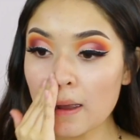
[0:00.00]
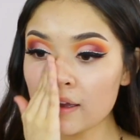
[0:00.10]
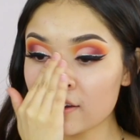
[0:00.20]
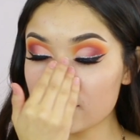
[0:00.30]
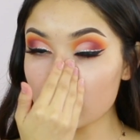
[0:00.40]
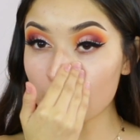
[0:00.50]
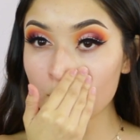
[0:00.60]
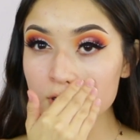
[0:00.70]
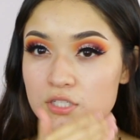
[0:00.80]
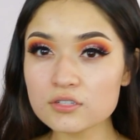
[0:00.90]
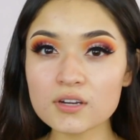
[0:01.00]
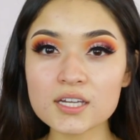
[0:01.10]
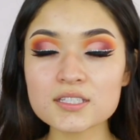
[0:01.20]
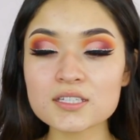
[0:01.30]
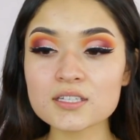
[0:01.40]
of
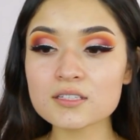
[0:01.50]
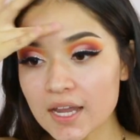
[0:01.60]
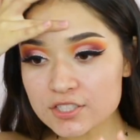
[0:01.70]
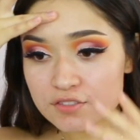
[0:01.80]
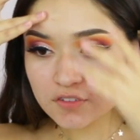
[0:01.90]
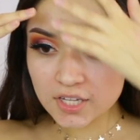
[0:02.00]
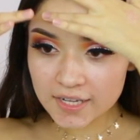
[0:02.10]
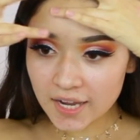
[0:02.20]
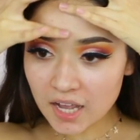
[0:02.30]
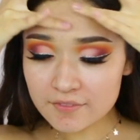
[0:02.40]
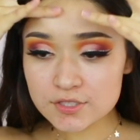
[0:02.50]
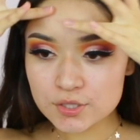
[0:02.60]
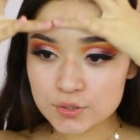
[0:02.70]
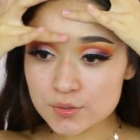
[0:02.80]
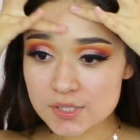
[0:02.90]
moisturizing. I just feel like I have
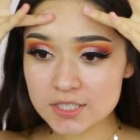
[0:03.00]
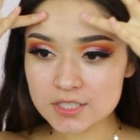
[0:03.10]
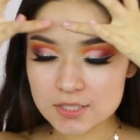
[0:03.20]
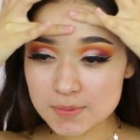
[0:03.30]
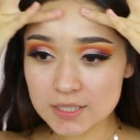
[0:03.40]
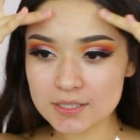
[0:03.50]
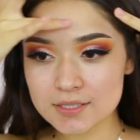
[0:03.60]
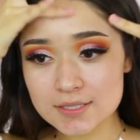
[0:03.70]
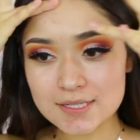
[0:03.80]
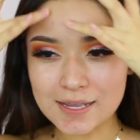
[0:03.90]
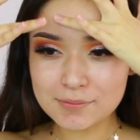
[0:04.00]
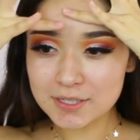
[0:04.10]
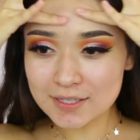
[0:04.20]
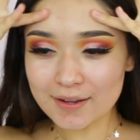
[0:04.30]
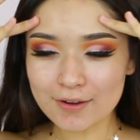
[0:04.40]
to use it just because, I
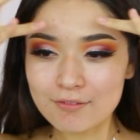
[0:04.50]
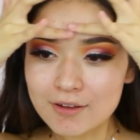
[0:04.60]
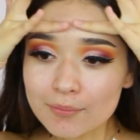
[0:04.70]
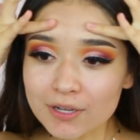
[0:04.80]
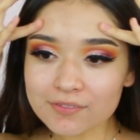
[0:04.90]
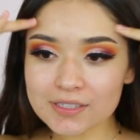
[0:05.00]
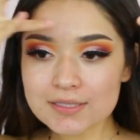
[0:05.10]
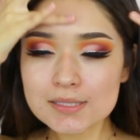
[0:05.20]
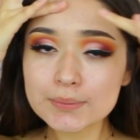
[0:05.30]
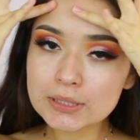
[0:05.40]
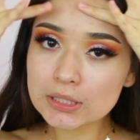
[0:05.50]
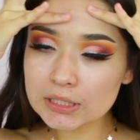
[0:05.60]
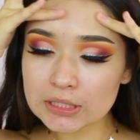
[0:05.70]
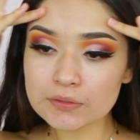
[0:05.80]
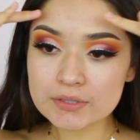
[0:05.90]
mean, I don't want my face to be
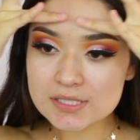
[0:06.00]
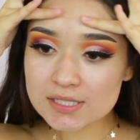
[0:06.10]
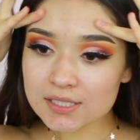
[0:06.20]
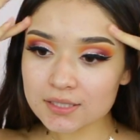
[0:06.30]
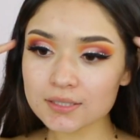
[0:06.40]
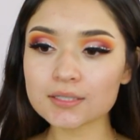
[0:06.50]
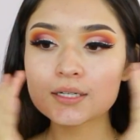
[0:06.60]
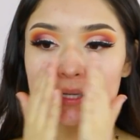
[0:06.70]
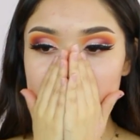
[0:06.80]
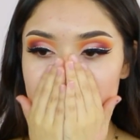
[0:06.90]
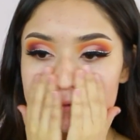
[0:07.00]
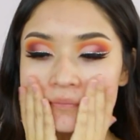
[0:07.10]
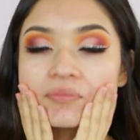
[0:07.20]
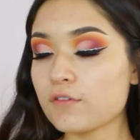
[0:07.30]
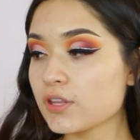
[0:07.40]
looking crusty, you know.
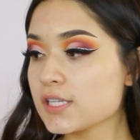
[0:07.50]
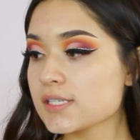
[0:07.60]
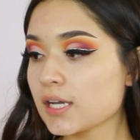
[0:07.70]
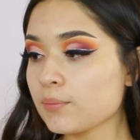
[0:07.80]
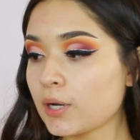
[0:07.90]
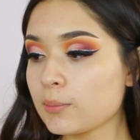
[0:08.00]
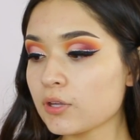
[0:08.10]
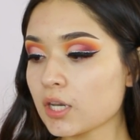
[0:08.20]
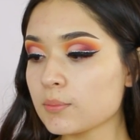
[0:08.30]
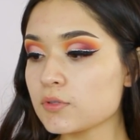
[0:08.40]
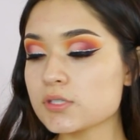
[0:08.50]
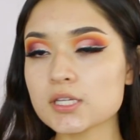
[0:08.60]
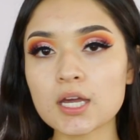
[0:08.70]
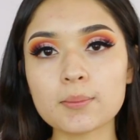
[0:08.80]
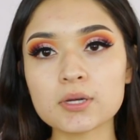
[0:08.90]
For the second primer that I'm
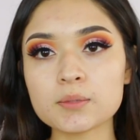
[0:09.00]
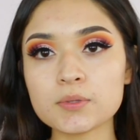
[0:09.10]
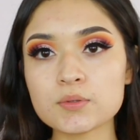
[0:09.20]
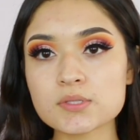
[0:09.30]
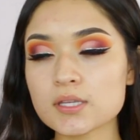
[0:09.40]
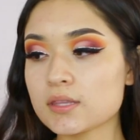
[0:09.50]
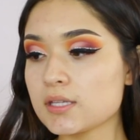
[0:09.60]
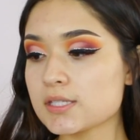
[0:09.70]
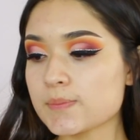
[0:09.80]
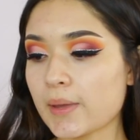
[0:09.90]
using, I'm gonna be using the